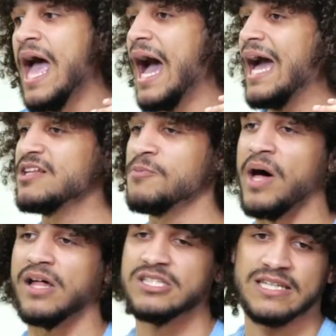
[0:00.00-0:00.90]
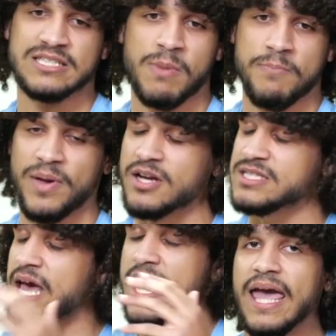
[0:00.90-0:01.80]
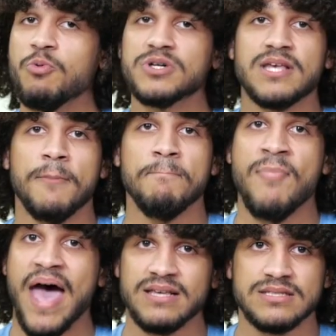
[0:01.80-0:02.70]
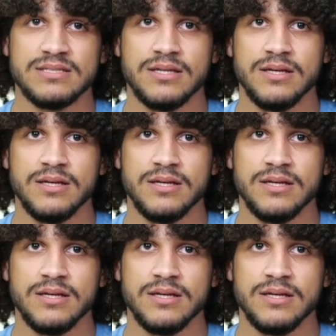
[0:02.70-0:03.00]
I had to apologize to my parents. It was a mess.